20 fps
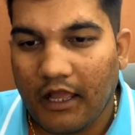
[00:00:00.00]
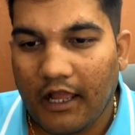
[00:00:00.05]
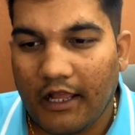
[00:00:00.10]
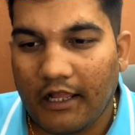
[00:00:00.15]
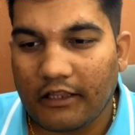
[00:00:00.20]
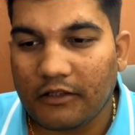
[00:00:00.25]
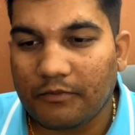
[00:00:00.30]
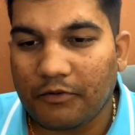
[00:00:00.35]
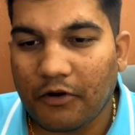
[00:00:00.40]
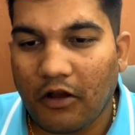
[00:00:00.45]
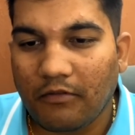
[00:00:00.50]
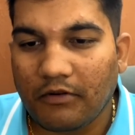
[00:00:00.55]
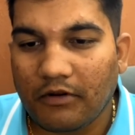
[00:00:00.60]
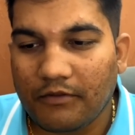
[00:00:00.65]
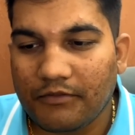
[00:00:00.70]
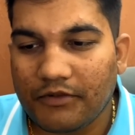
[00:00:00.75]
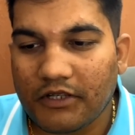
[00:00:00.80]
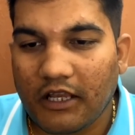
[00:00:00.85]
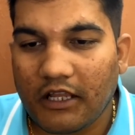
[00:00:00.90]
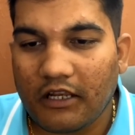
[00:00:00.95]
Health
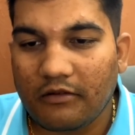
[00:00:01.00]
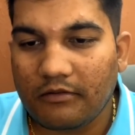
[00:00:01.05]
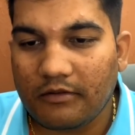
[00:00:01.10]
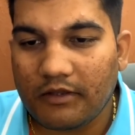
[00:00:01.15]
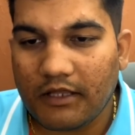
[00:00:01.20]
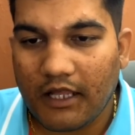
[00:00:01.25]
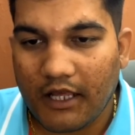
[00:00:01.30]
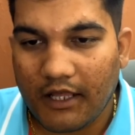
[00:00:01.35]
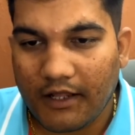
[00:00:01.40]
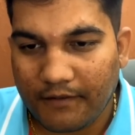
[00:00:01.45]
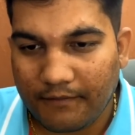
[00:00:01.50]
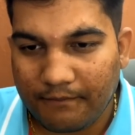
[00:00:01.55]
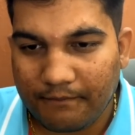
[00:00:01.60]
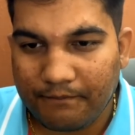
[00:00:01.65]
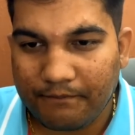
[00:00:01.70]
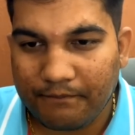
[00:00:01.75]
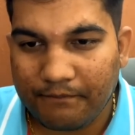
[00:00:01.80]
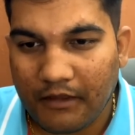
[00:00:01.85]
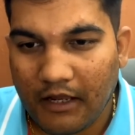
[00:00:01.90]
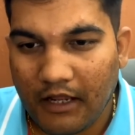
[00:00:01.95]
problems can be there.
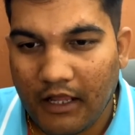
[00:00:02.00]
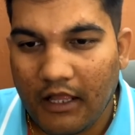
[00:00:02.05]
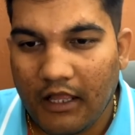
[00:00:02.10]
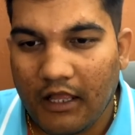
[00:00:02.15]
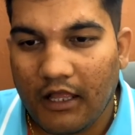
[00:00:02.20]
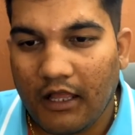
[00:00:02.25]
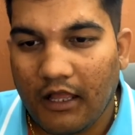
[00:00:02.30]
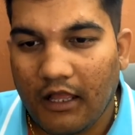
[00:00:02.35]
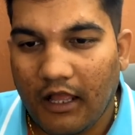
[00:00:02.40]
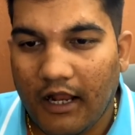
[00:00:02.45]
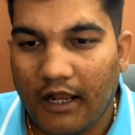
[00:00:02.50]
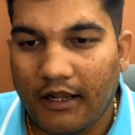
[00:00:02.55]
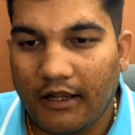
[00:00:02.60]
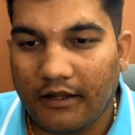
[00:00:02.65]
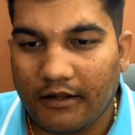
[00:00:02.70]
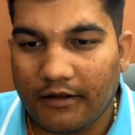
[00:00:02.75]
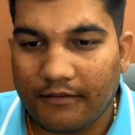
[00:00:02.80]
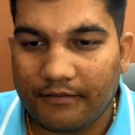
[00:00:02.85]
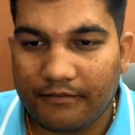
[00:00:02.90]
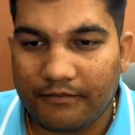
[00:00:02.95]

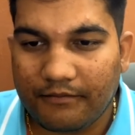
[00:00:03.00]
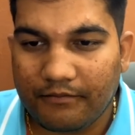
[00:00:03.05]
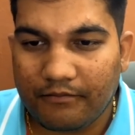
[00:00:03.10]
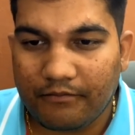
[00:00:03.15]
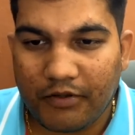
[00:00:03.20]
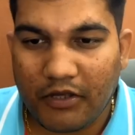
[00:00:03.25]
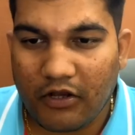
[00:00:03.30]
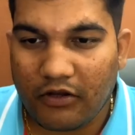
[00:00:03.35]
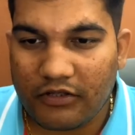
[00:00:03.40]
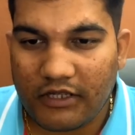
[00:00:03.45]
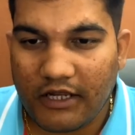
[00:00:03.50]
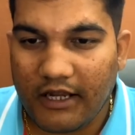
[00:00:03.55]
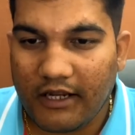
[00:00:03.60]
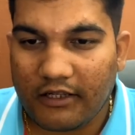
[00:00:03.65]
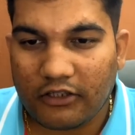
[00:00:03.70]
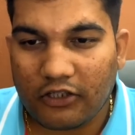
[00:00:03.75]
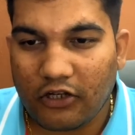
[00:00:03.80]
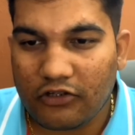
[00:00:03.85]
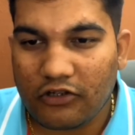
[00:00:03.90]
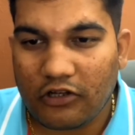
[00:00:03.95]
And because
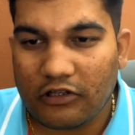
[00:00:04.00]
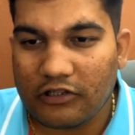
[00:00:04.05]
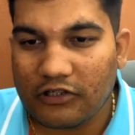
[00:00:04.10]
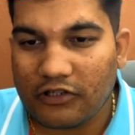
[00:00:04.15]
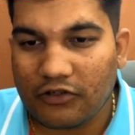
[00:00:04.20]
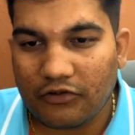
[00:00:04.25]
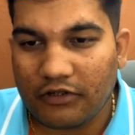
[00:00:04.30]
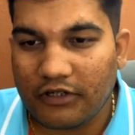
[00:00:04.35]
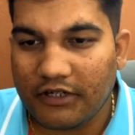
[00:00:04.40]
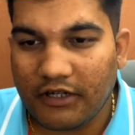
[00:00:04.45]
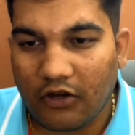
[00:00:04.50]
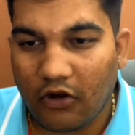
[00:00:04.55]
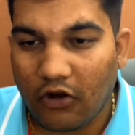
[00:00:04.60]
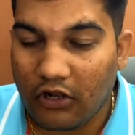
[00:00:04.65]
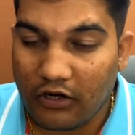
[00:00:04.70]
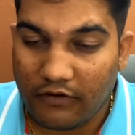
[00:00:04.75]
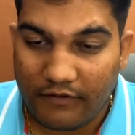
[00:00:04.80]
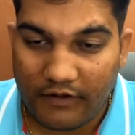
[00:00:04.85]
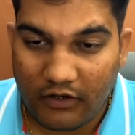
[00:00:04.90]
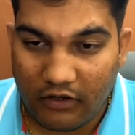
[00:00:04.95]
eighth house also
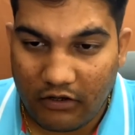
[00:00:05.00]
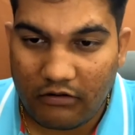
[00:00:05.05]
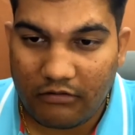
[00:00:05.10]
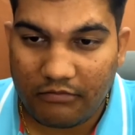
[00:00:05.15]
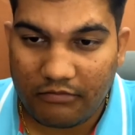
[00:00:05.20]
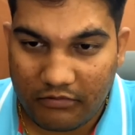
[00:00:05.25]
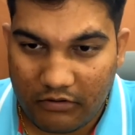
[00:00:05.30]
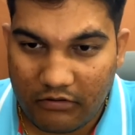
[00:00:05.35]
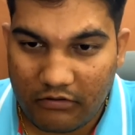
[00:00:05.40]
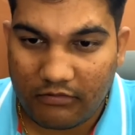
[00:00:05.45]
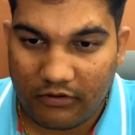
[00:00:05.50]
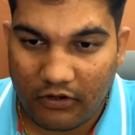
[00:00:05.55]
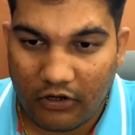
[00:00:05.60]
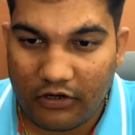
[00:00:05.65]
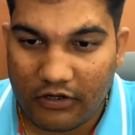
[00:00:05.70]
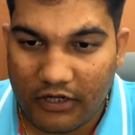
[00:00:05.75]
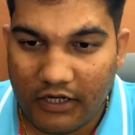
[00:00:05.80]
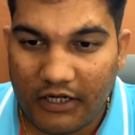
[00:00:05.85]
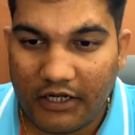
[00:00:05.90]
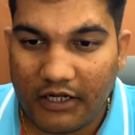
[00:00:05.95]

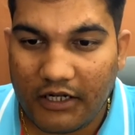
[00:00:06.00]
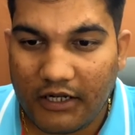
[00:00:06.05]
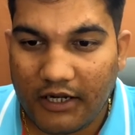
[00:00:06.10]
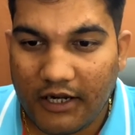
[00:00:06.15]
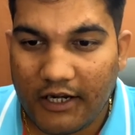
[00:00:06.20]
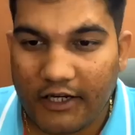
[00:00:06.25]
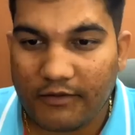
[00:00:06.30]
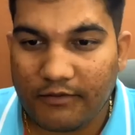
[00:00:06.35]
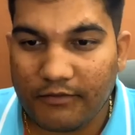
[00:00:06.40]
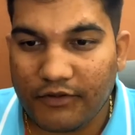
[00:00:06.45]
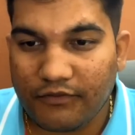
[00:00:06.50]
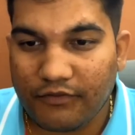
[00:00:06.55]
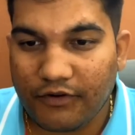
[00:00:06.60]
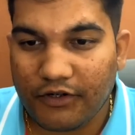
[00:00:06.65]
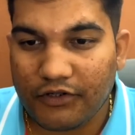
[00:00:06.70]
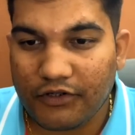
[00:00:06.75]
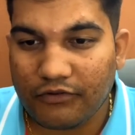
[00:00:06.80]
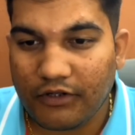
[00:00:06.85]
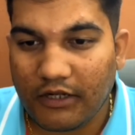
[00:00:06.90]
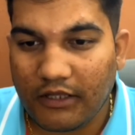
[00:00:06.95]
already indicates
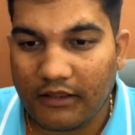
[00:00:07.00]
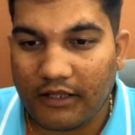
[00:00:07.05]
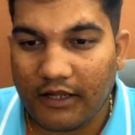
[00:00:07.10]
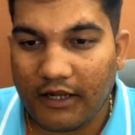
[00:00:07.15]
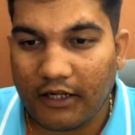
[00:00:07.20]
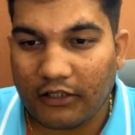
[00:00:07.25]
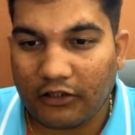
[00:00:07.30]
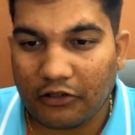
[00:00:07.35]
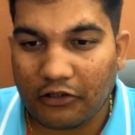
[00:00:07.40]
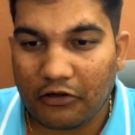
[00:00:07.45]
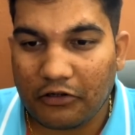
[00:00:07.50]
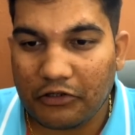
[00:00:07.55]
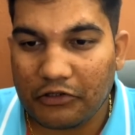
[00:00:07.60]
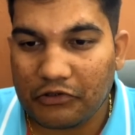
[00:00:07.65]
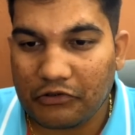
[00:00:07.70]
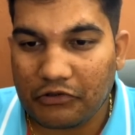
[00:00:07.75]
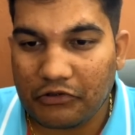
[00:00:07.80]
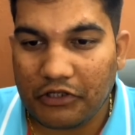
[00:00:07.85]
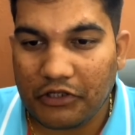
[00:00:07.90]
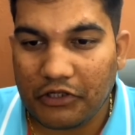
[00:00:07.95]
misfortune, and the eighth lord
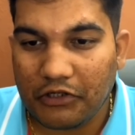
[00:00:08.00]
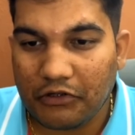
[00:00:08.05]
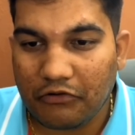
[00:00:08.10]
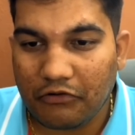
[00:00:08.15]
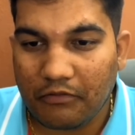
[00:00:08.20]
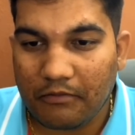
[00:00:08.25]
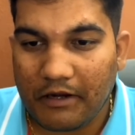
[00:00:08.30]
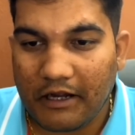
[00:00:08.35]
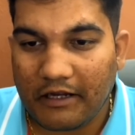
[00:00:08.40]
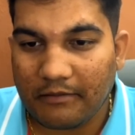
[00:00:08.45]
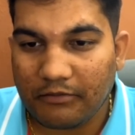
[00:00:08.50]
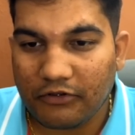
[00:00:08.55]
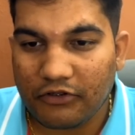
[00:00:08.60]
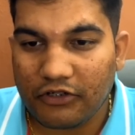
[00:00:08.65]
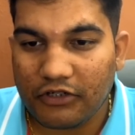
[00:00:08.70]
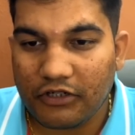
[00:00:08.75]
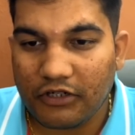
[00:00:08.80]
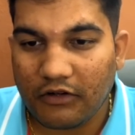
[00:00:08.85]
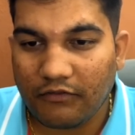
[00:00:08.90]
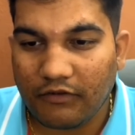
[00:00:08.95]
is going into a bad
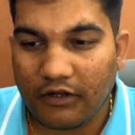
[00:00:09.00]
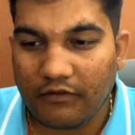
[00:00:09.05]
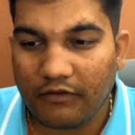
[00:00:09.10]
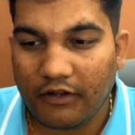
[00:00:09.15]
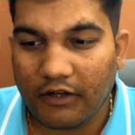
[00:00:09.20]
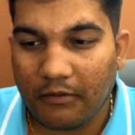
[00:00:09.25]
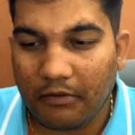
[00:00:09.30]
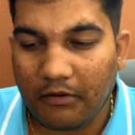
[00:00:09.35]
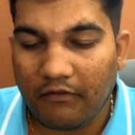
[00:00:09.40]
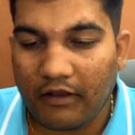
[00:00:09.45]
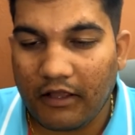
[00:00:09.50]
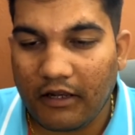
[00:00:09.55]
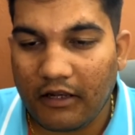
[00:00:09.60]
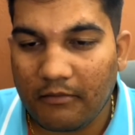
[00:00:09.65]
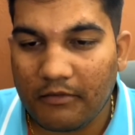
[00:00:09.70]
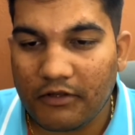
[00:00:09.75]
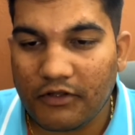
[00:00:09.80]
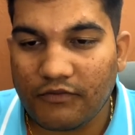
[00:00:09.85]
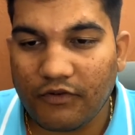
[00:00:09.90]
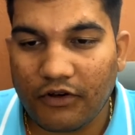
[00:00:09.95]
position, one will be
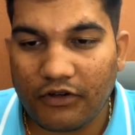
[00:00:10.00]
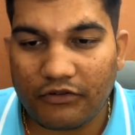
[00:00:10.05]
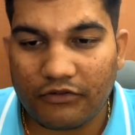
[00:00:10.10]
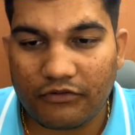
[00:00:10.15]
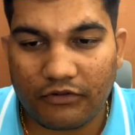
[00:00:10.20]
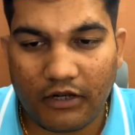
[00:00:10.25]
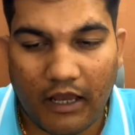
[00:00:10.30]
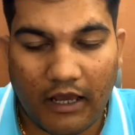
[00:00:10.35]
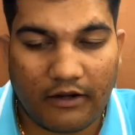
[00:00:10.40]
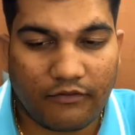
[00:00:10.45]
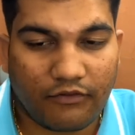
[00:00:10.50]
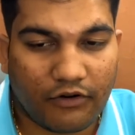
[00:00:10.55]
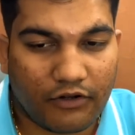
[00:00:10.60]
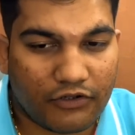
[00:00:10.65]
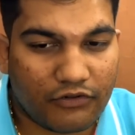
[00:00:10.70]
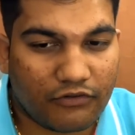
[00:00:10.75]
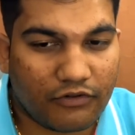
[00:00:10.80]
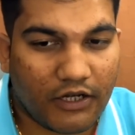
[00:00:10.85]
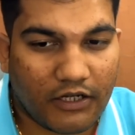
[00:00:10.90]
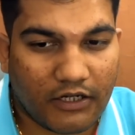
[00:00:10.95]
very misfortune,
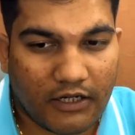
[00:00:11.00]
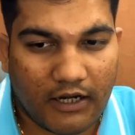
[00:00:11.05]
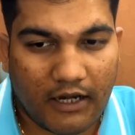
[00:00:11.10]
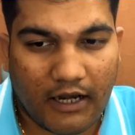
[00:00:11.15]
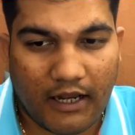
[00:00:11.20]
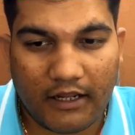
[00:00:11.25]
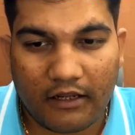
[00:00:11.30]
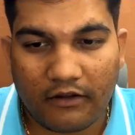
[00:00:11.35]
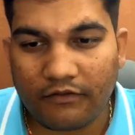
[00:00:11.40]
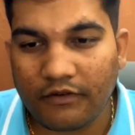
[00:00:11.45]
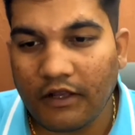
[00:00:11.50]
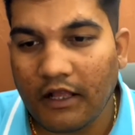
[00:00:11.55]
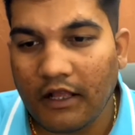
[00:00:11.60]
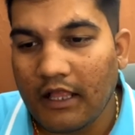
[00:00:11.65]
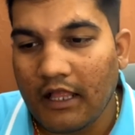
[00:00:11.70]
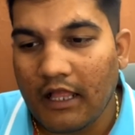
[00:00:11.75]
unfortunate in life.